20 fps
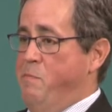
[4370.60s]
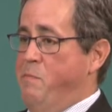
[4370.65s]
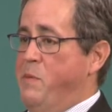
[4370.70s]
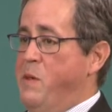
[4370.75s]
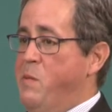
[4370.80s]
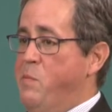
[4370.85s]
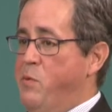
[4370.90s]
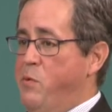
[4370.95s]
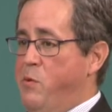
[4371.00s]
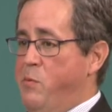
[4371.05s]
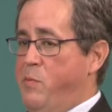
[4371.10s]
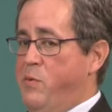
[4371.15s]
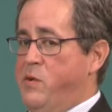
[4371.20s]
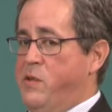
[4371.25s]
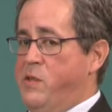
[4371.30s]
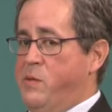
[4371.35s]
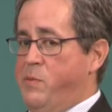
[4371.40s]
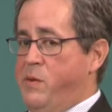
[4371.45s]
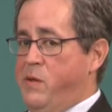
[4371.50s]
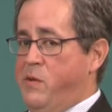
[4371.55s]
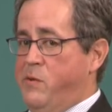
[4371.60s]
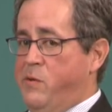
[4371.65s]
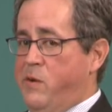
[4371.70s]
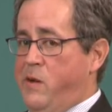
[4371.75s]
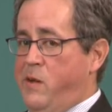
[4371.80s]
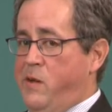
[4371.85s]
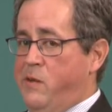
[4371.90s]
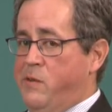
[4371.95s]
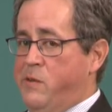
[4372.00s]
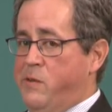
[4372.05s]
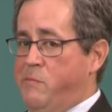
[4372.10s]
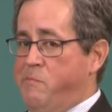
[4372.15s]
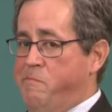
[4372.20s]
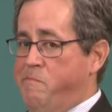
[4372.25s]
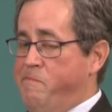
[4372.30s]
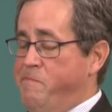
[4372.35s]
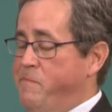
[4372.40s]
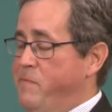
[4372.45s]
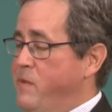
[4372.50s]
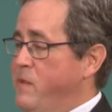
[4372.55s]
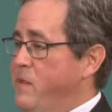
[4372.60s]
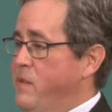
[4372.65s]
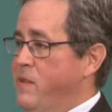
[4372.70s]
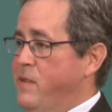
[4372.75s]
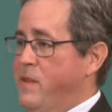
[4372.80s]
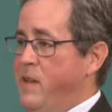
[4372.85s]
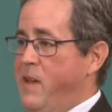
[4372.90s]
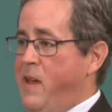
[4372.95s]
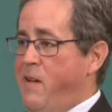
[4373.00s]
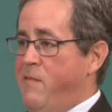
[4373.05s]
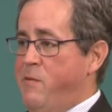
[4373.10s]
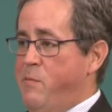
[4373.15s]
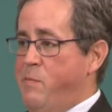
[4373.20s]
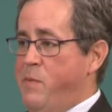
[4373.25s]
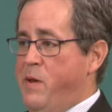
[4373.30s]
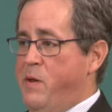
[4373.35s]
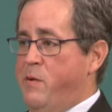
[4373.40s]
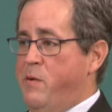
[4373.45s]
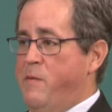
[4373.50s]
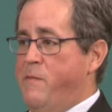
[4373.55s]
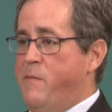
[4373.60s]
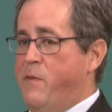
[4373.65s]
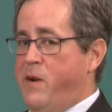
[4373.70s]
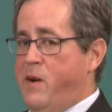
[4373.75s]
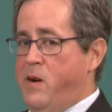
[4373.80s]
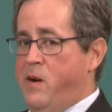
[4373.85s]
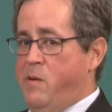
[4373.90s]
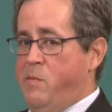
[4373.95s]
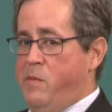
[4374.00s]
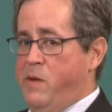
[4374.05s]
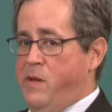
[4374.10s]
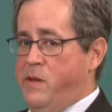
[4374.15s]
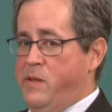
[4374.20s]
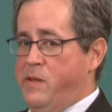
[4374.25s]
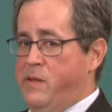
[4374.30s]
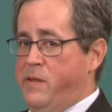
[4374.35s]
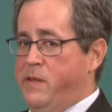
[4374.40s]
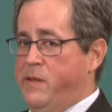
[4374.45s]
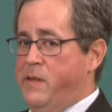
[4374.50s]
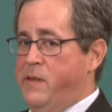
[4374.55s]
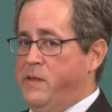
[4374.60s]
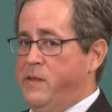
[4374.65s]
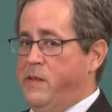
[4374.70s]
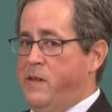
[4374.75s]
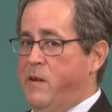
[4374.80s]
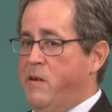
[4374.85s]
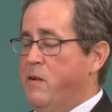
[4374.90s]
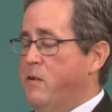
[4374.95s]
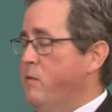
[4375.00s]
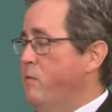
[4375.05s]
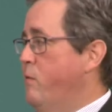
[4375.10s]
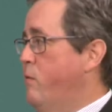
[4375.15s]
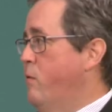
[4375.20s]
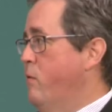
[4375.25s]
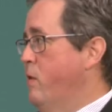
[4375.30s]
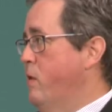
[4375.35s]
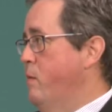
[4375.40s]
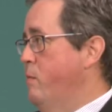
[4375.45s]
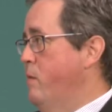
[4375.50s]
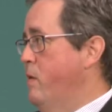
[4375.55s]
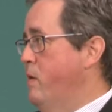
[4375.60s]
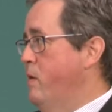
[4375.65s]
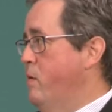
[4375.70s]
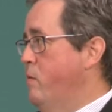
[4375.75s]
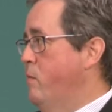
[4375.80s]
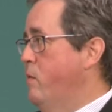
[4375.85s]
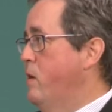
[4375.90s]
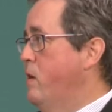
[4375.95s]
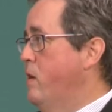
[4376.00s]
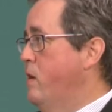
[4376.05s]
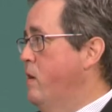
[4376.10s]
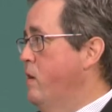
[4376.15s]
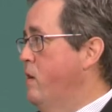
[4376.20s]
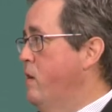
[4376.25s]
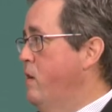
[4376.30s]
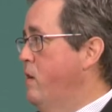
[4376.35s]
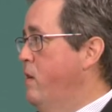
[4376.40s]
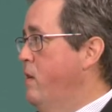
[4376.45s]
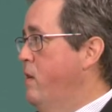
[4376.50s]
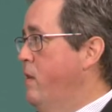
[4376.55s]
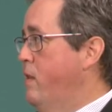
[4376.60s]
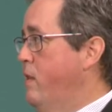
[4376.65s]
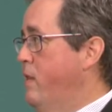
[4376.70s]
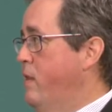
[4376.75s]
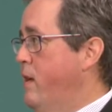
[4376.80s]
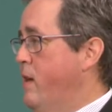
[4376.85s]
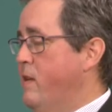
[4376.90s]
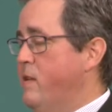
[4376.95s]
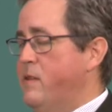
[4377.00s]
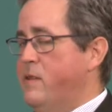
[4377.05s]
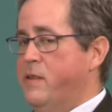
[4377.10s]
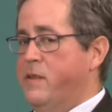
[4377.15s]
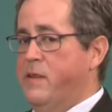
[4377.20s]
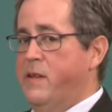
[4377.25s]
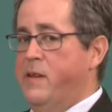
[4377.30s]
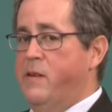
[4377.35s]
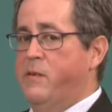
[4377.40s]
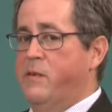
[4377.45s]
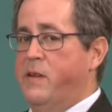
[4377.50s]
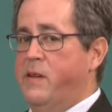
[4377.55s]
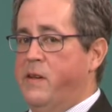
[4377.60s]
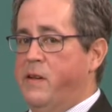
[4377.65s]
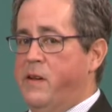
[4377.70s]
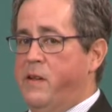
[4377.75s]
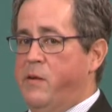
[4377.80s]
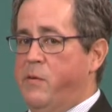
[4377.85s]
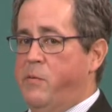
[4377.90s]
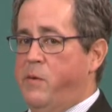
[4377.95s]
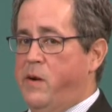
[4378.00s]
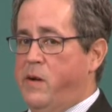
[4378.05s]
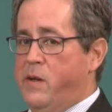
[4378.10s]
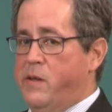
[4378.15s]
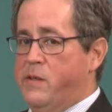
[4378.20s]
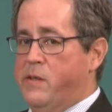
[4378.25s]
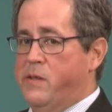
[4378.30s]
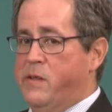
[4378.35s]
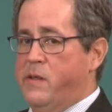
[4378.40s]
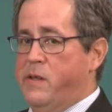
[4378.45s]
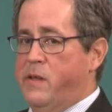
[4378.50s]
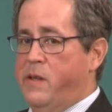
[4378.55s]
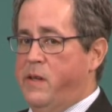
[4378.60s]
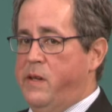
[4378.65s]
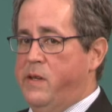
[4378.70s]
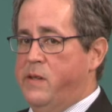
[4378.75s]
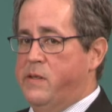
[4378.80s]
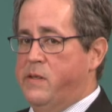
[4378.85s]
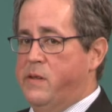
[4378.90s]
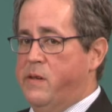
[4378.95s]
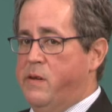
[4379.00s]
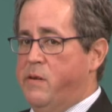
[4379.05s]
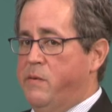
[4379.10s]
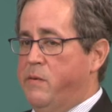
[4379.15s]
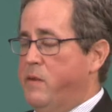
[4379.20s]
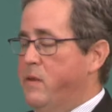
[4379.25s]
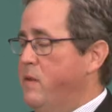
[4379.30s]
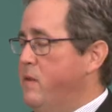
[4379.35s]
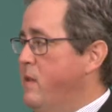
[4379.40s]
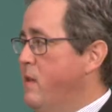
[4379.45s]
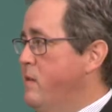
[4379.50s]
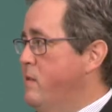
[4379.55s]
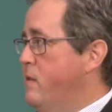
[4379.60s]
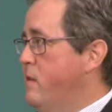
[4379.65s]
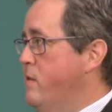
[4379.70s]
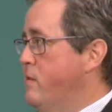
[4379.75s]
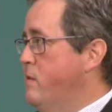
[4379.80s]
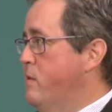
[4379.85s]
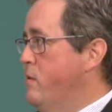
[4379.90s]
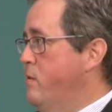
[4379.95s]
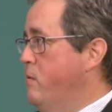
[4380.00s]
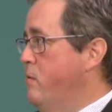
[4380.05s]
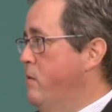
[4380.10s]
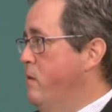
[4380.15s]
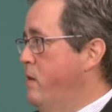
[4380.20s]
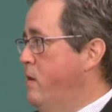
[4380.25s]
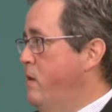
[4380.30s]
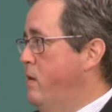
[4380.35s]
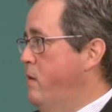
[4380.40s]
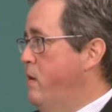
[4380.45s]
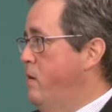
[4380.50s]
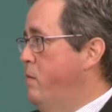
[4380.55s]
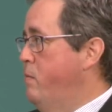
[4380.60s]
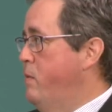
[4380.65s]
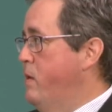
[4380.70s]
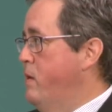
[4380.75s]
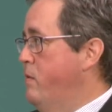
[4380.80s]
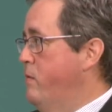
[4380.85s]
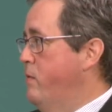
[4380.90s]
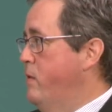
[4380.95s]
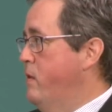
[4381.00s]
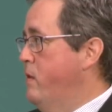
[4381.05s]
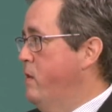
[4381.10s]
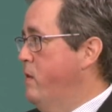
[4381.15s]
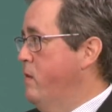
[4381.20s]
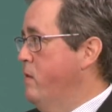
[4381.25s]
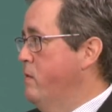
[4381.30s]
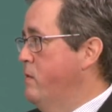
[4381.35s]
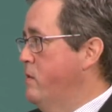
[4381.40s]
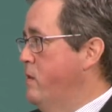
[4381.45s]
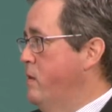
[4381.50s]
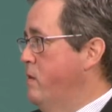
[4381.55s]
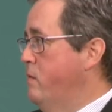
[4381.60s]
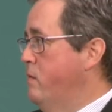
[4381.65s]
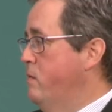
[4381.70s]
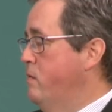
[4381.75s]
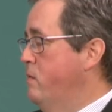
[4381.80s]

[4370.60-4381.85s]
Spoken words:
people who participate in trials, they have a better environment that's caring for them in a way that they don't get otherwise. And so that's also a benefit here. Yeah. So,